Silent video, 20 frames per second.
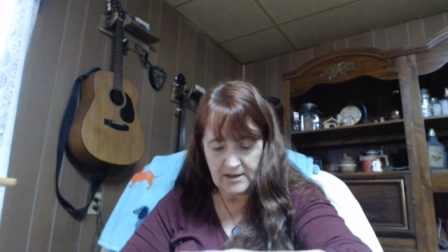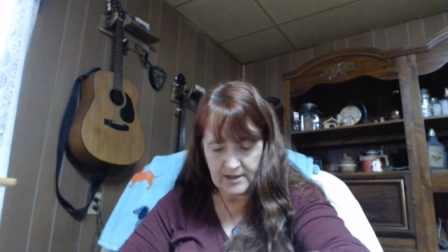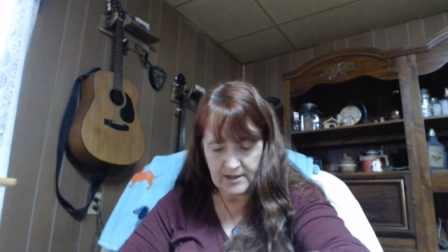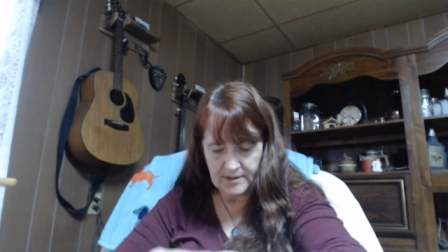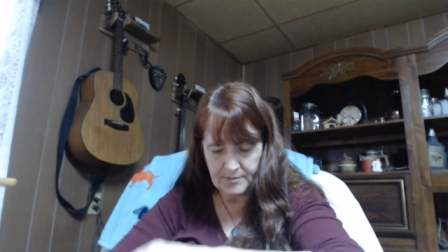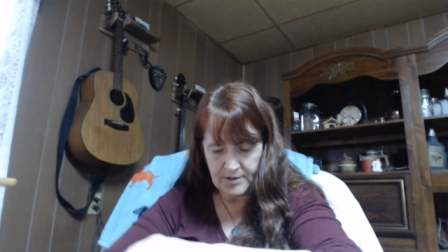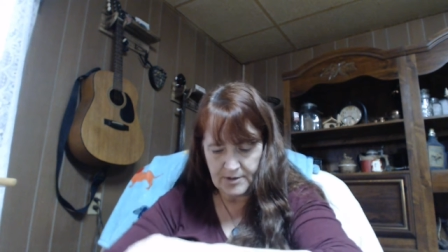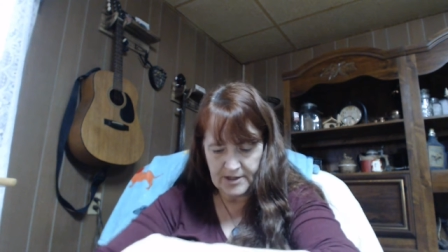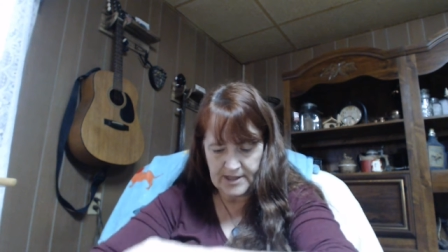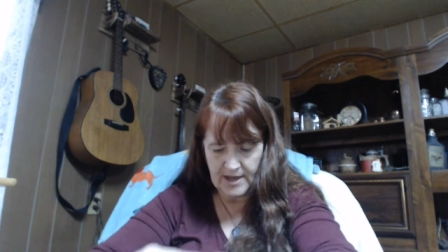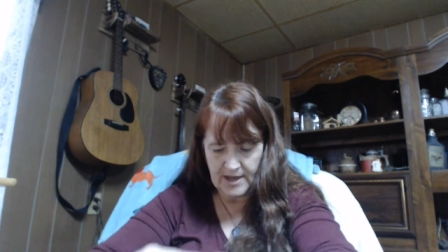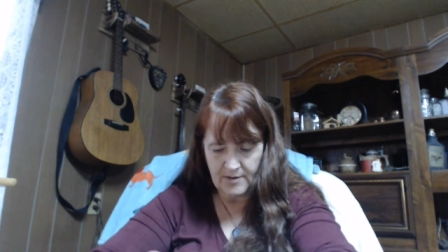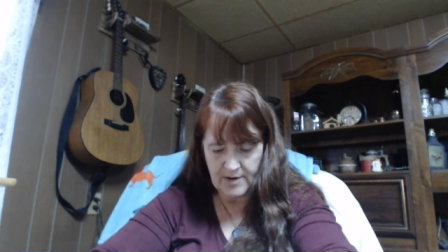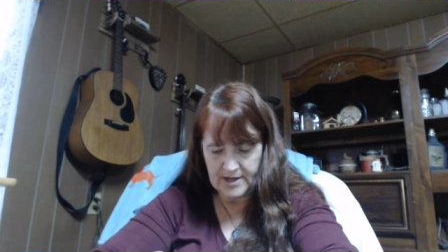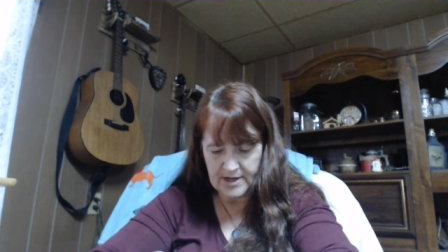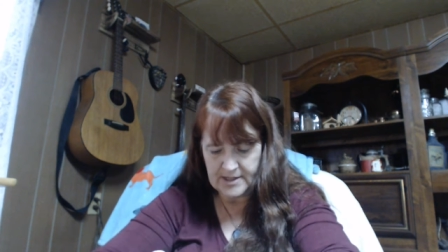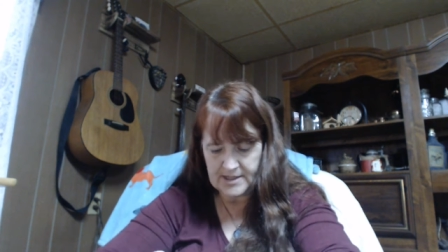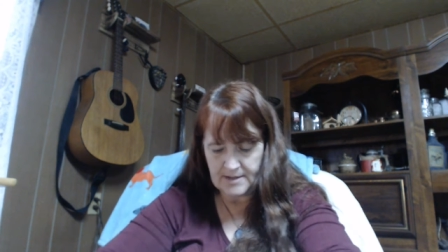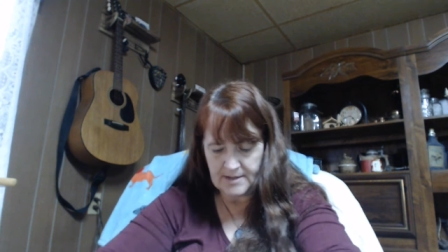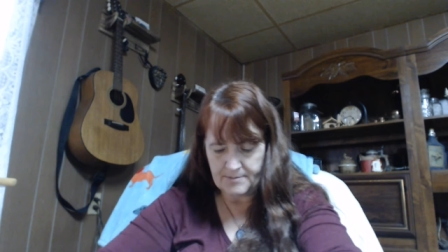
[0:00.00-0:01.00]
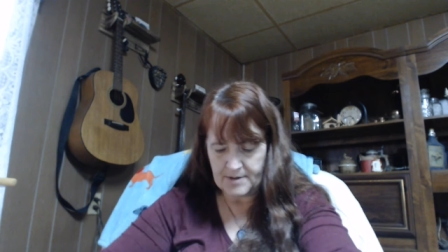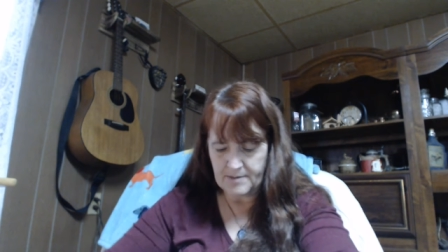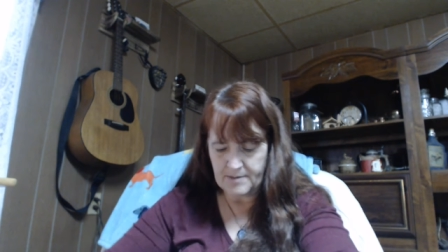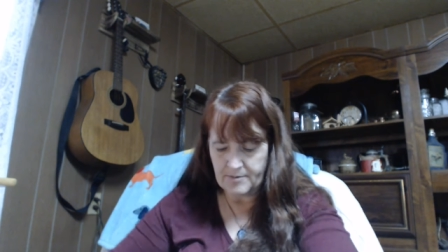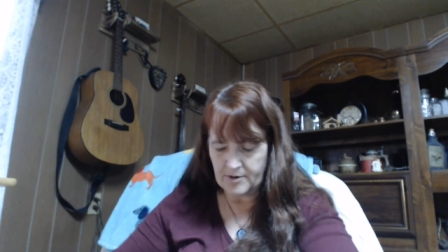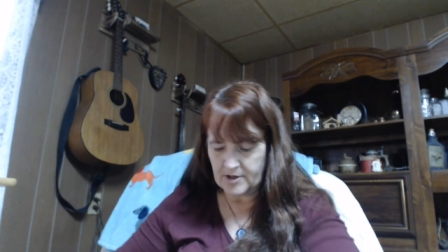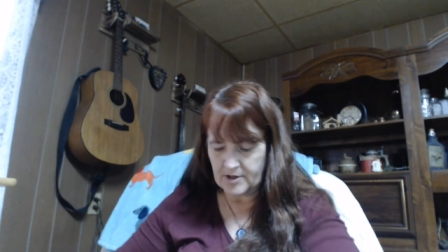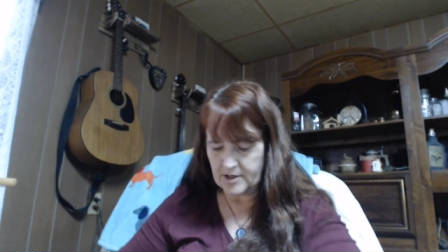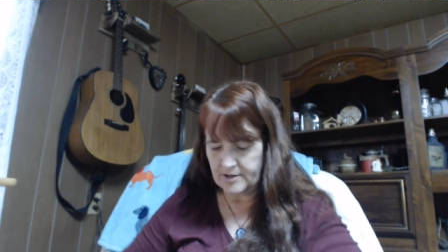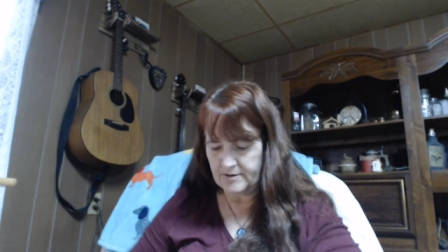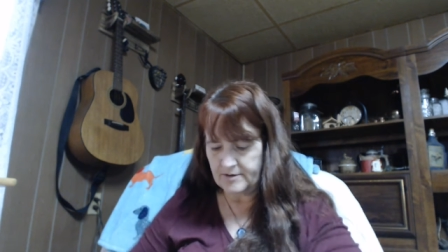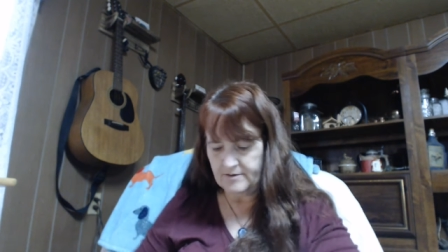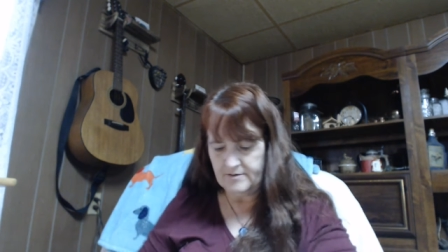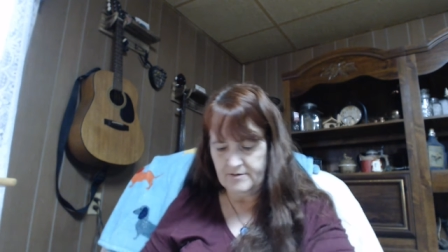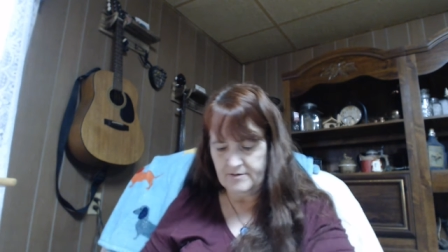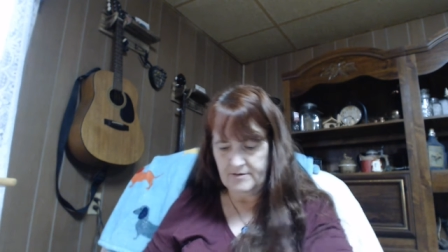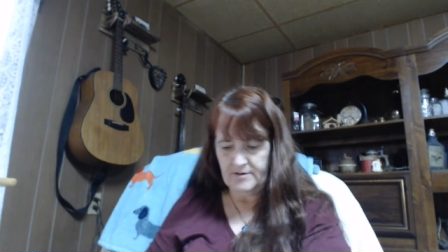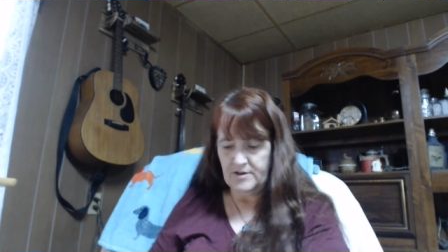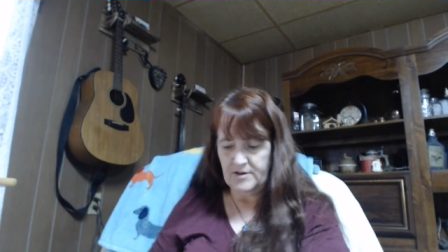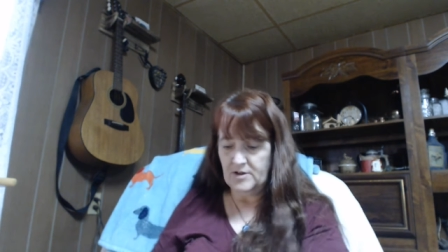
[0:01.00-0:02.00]
Let's put it that way. Some people could
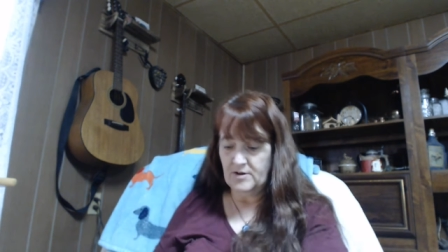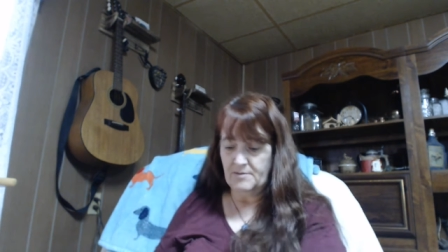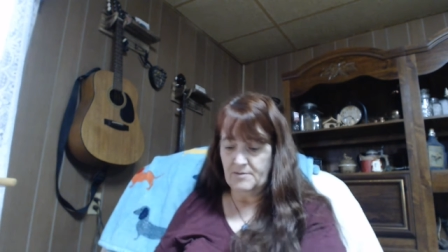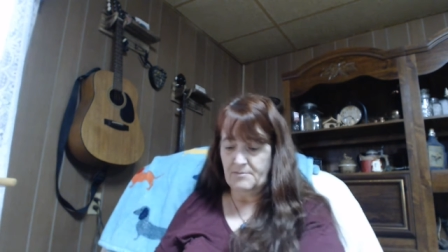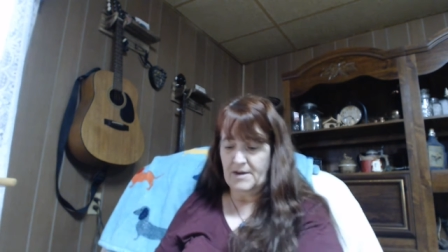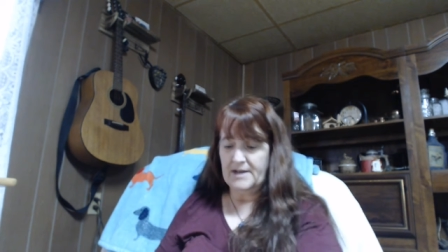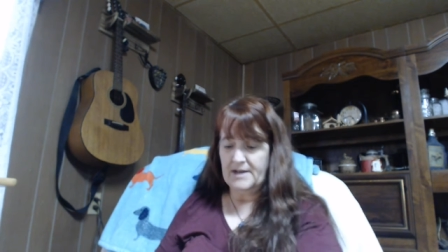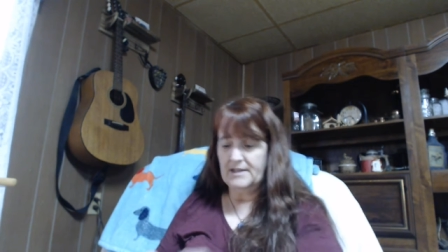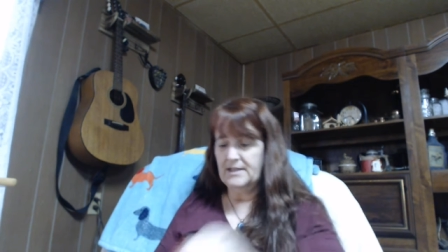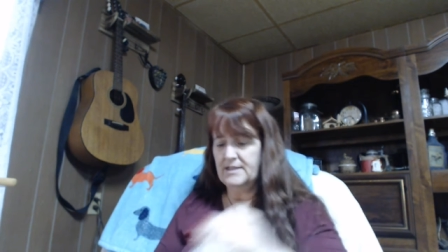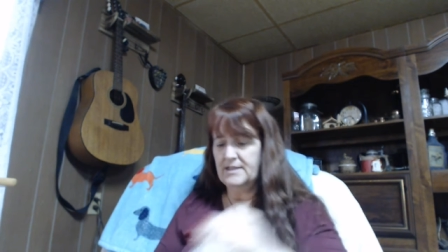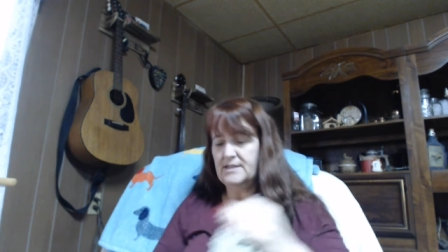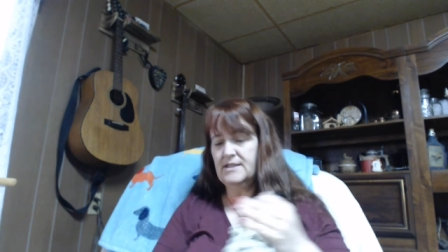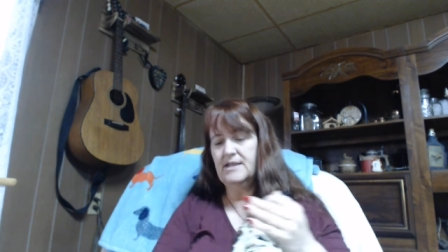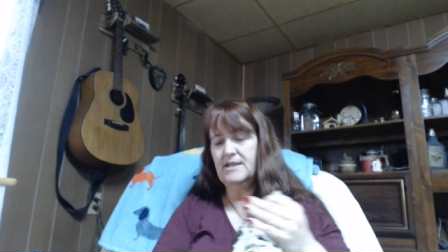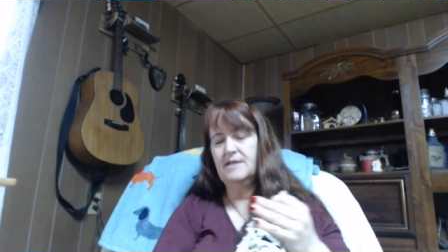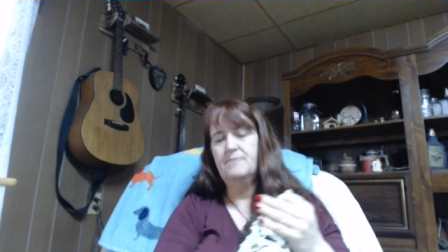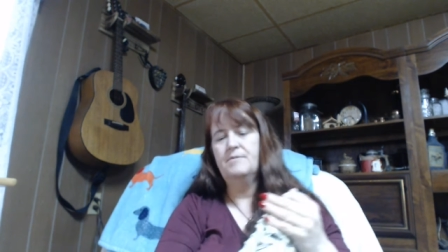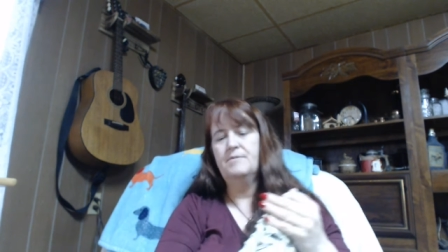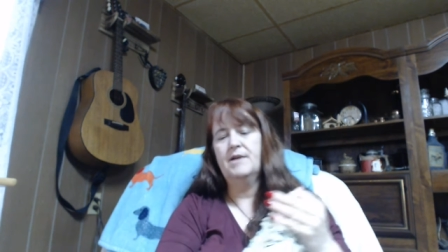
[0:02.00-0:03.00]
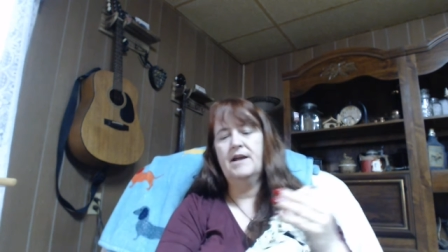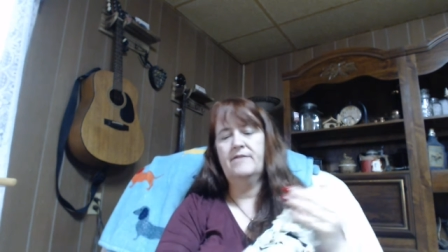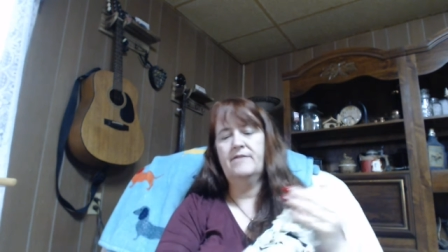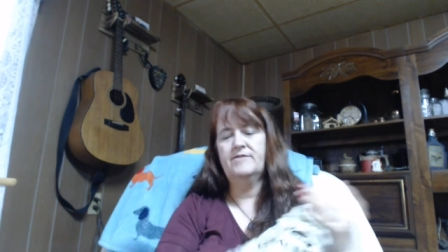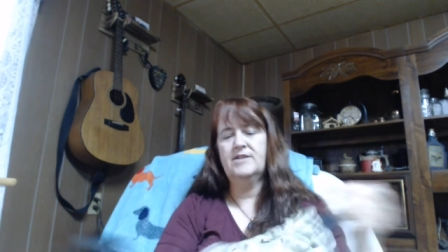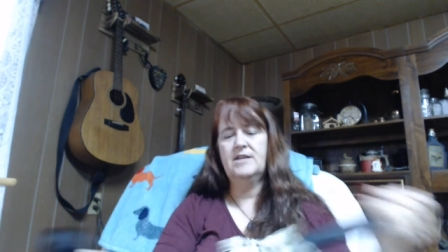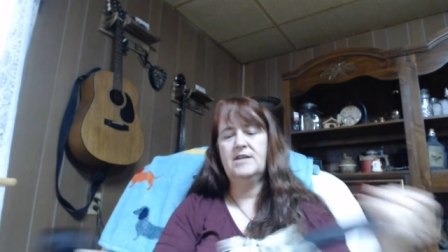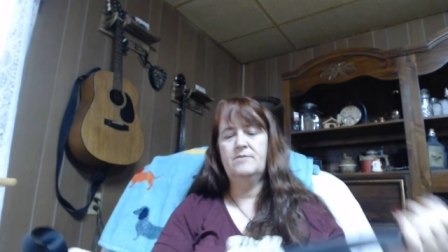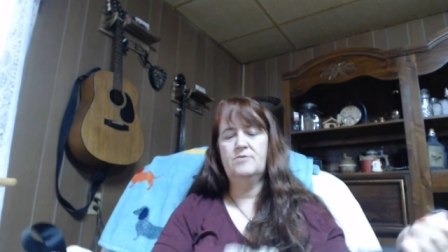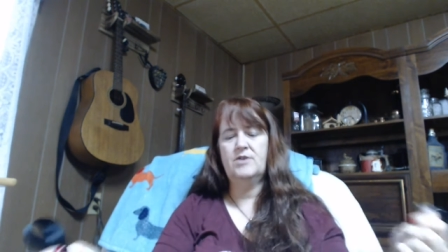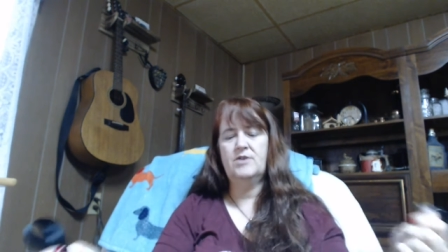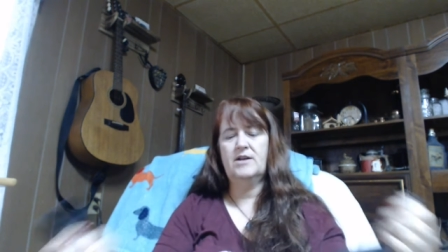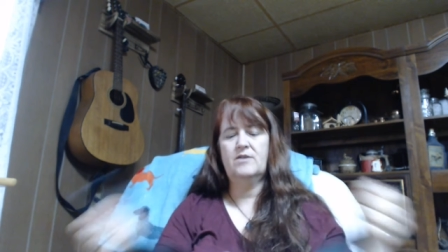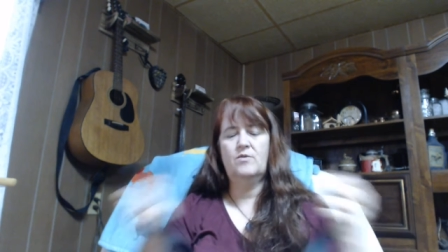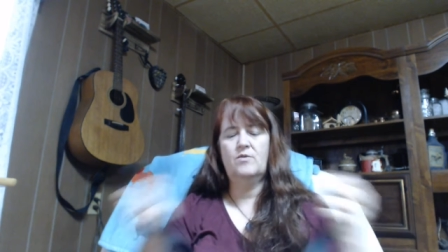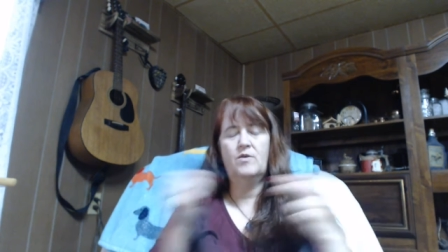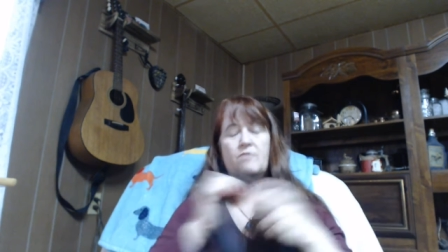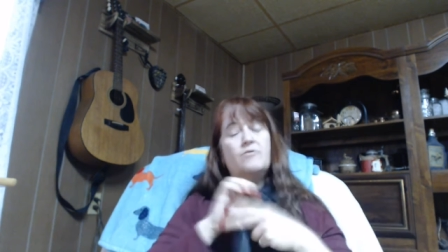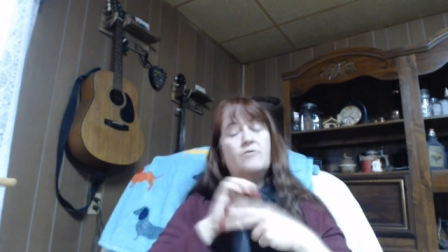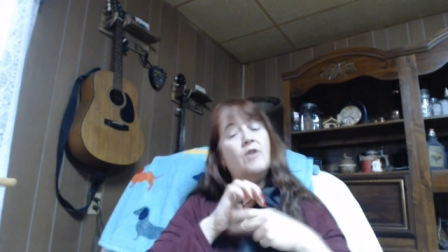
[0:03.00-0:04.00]
do it mindlessly, but I have to keep track of
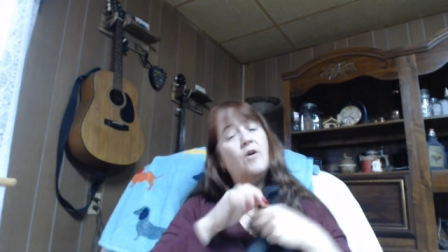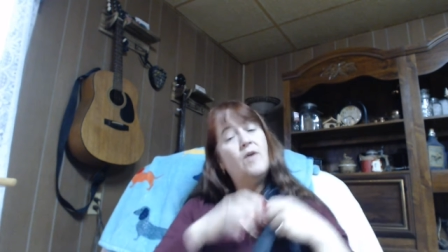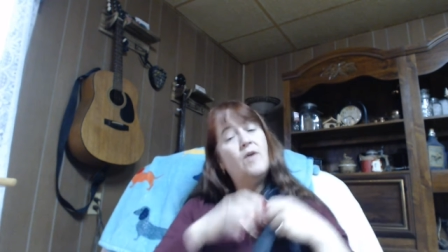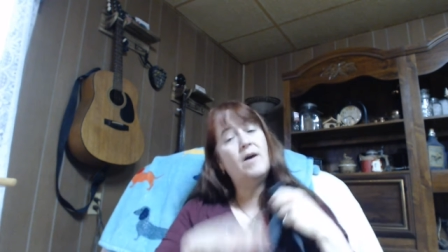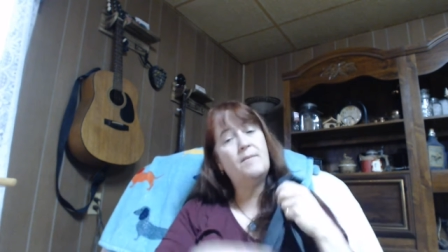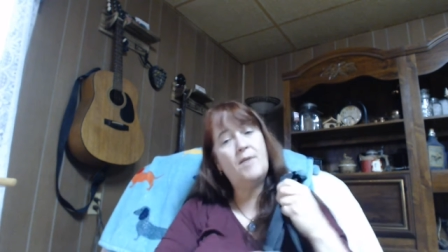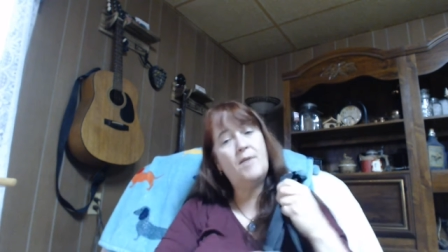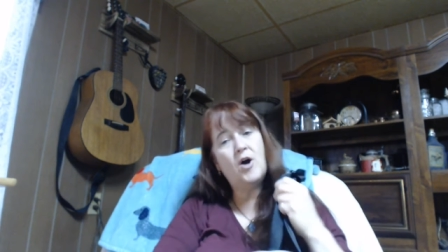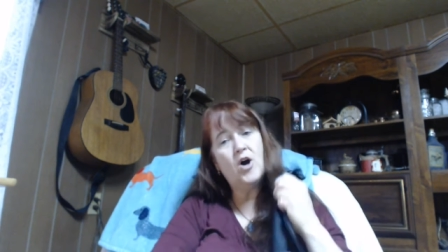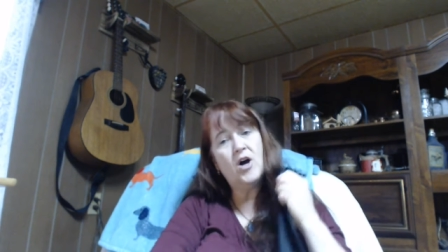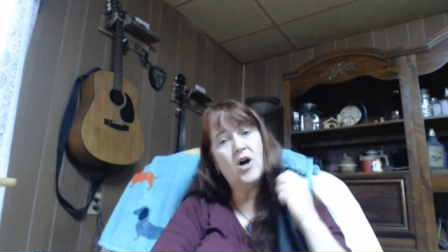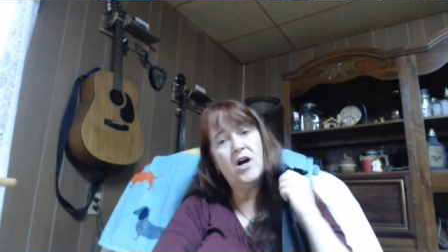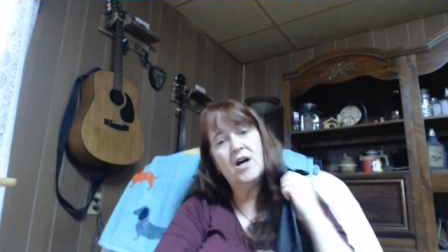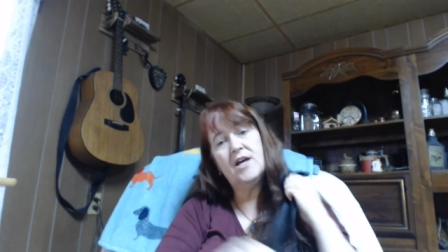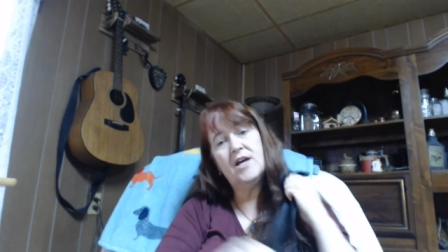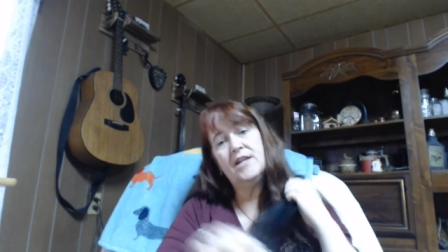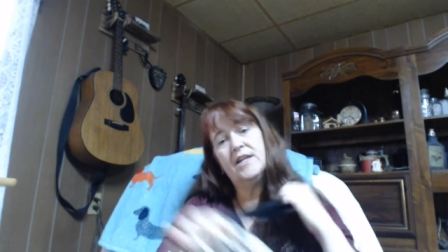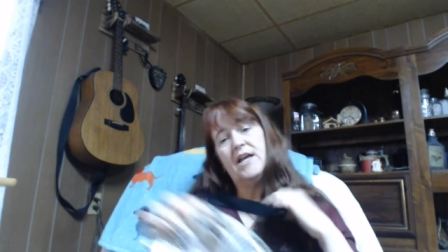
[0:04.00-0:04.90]
what row I'm on